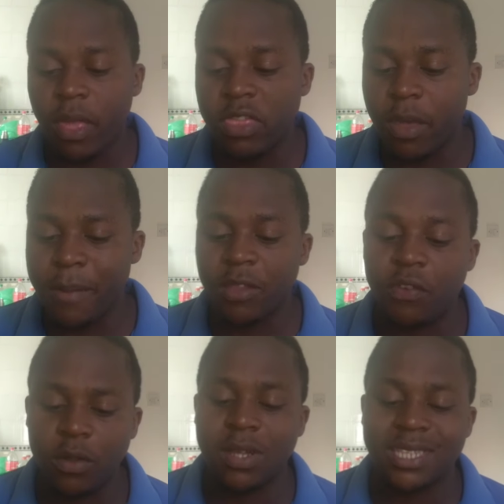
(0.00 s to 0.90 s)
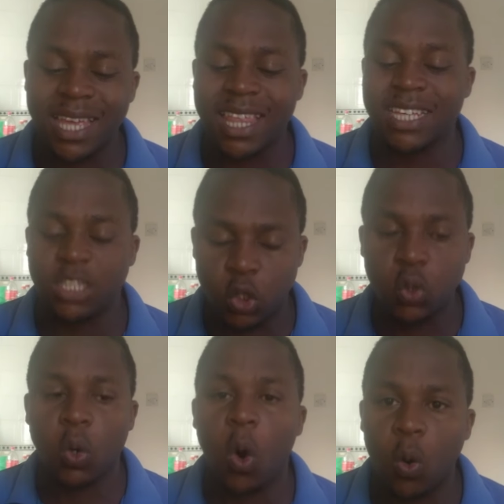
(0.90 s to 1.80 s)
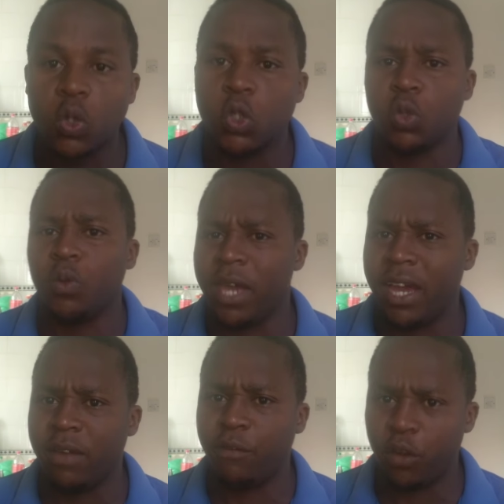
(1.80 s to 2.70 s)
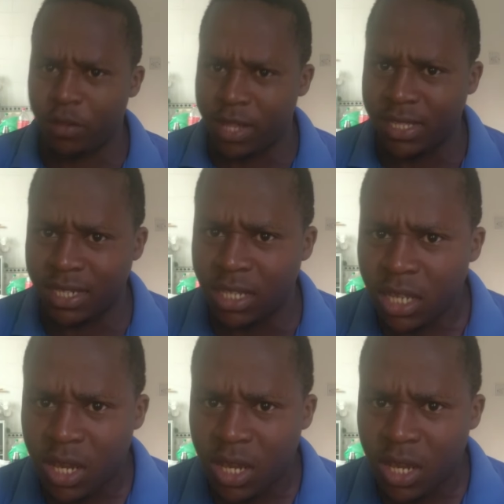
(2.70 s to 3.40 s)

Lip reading: the midfield is either it's too old or too young for United,